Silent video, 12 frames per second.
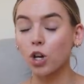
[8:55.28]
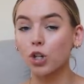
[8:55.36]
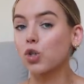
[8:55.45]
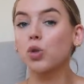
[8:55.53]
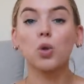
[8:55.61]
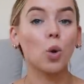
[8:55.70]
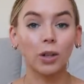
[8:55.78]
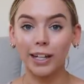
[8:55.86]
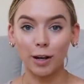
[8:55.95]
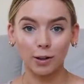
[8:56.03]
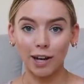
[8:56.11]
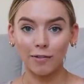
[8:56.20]
surely
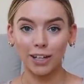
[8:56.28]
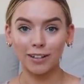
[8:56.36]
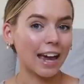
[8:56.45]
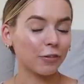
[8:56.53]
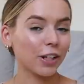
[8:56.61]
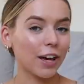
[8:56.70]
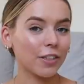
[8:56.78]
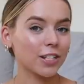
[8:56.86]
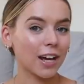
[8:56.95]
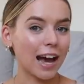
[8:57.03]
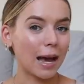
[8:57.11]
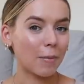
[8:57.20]
I'll love it. Every other
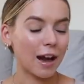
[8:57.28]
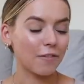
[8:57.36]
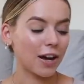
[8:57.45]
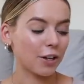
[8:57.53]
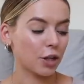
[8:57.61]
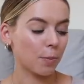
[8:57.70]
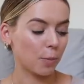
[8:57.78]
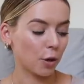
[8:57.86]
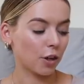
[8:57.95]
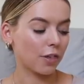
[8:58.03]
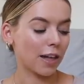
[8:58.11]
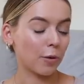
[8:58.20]
time I found a
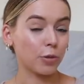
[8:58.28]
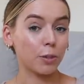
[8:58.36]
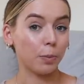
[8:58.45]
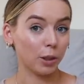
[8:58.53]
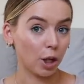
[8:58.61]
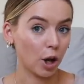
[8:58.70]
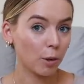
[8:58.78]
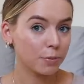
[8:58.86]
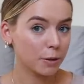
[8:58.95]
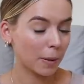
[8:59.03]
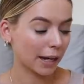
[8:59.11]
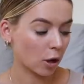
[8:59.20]
book that was
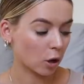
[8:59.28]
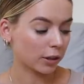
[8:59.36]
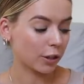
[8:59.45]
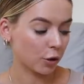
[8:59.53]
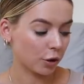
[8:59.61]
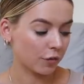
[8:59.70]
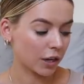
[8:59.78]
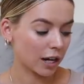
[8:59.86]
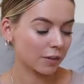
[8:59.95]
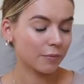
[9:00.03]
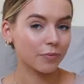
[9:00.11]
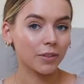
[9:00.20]
blurbed by Colleen
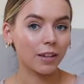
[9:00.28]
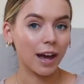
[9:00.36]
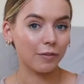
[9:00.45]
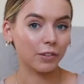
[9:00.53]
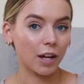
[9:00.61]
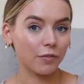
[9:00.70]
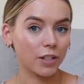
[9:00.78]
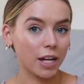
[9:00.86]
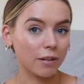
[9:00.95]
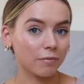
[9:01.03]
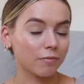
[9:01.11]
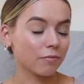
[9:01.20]
Hoover, I've loved
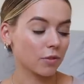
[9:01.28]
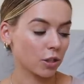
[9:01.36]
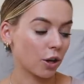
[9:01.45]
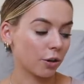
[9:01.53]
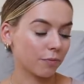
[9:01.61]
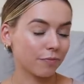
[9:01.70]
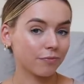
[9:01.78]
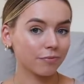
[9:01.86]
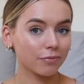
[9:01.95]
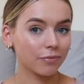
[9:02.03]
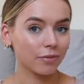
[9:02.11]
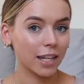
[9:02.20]
it. So
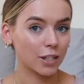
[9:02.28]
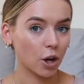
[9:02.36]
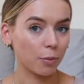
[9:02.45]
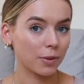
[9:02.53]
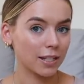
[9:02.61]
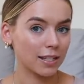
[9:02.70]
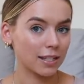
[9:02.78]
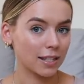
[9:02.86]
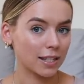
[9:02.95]
let's hope this is the